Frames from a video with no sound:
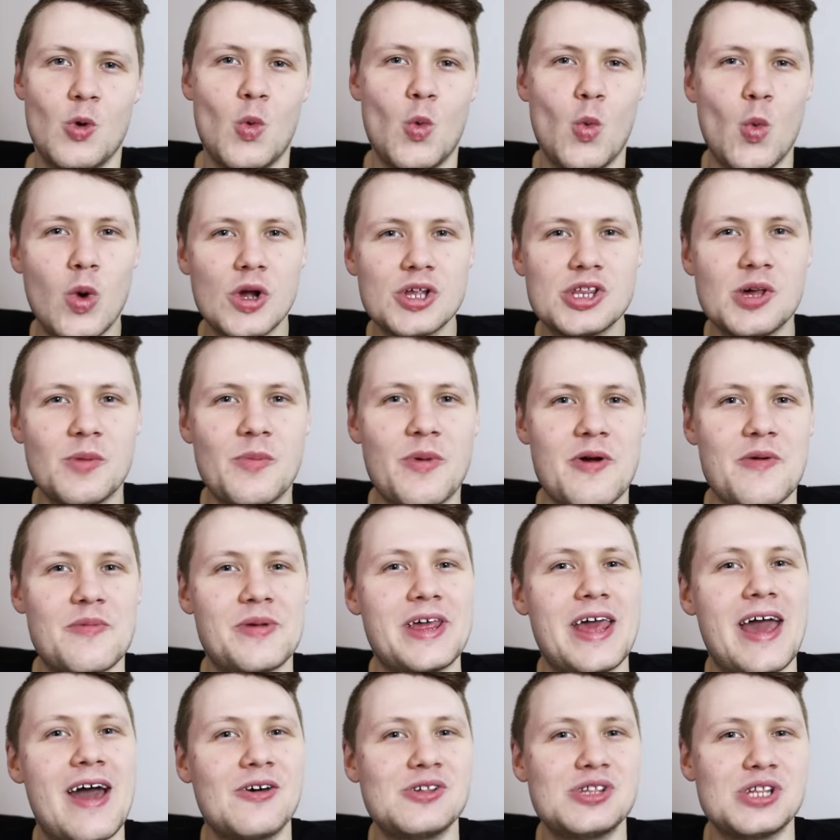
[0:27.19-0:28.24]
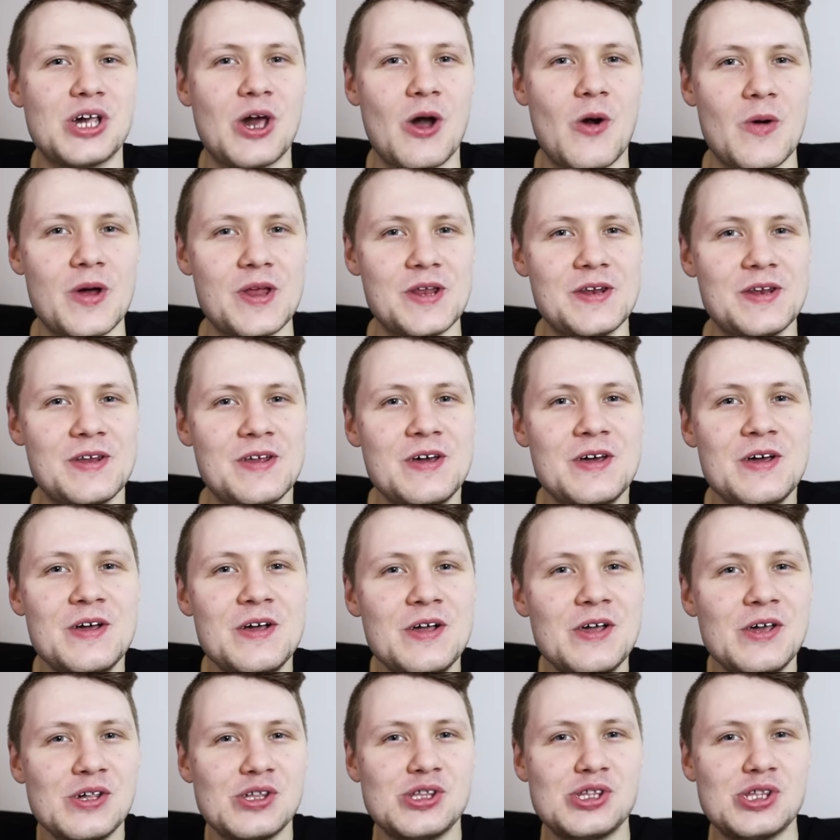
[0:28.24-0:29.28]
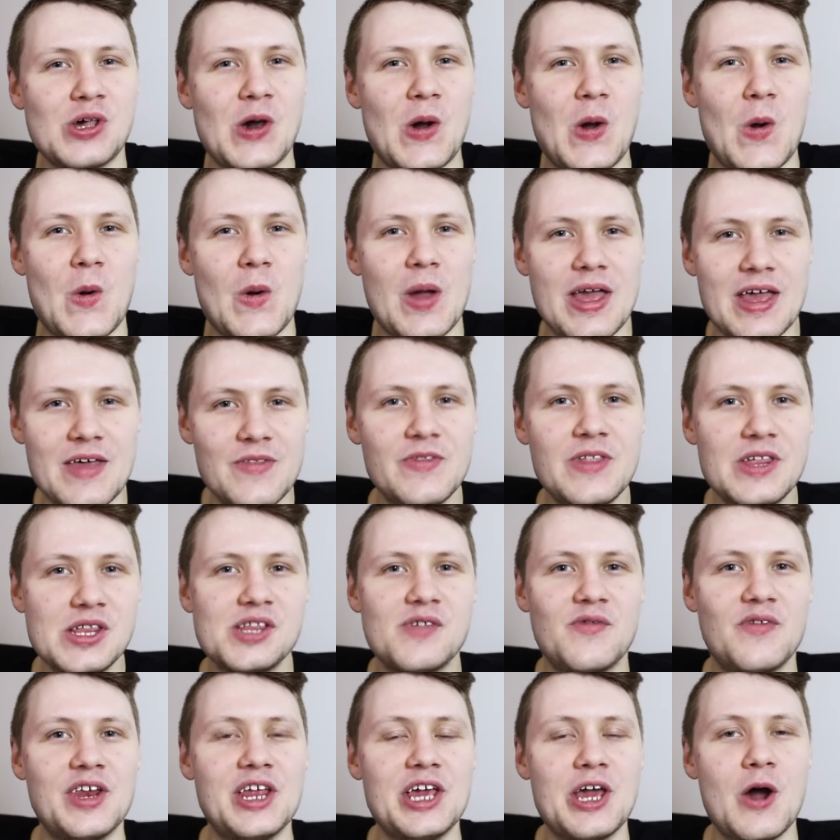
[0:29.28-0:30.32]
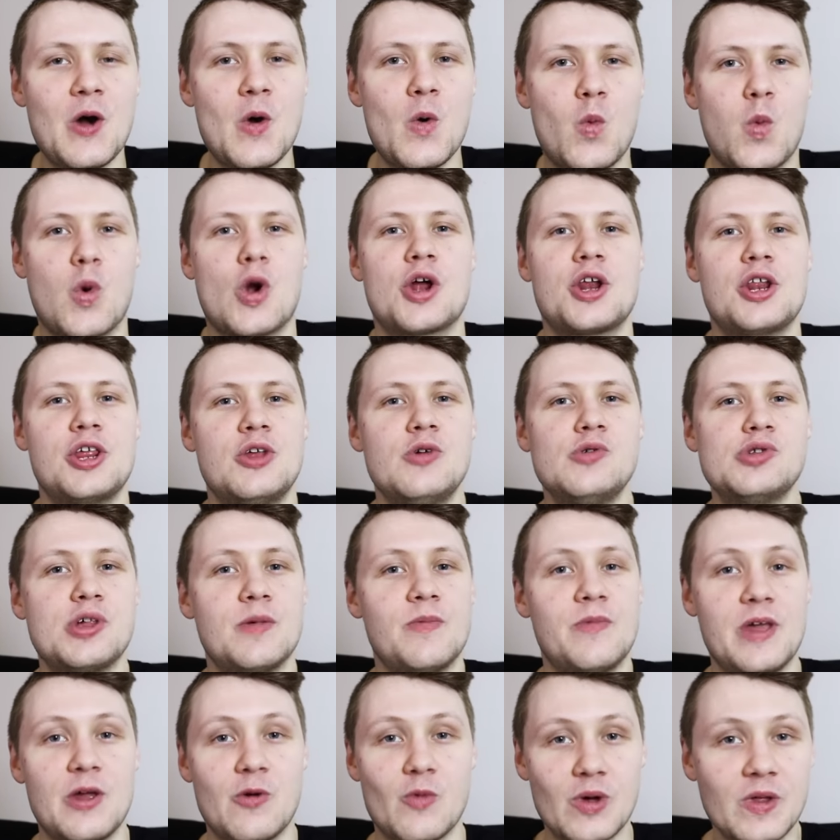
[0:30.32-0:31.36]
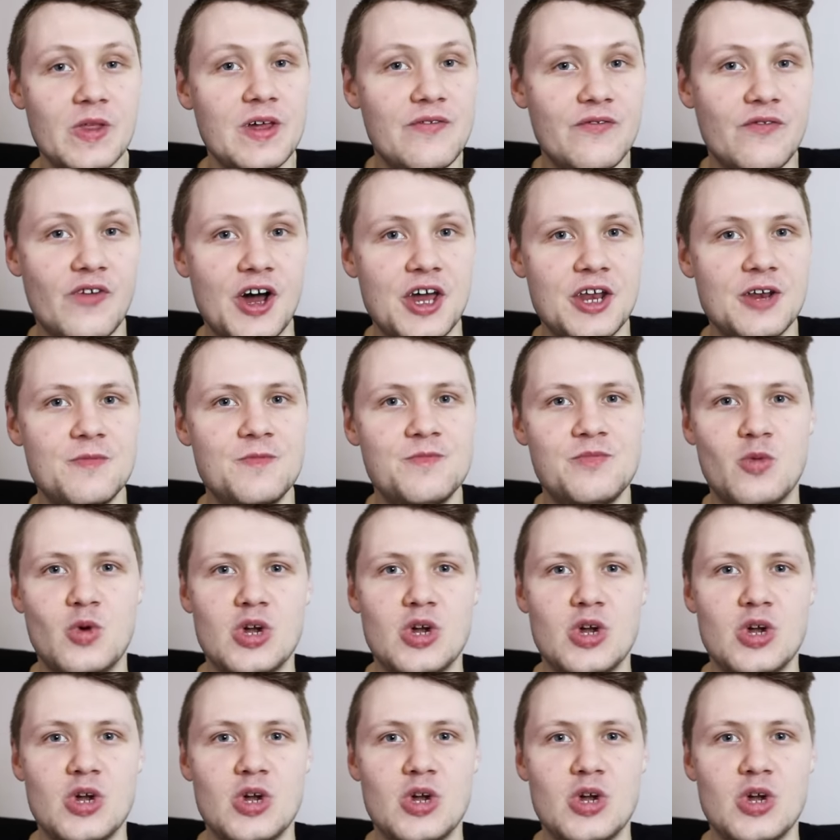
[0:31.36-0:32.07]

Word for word: What's up, everybody? How's it going? So in this video, we're going to do something really fun,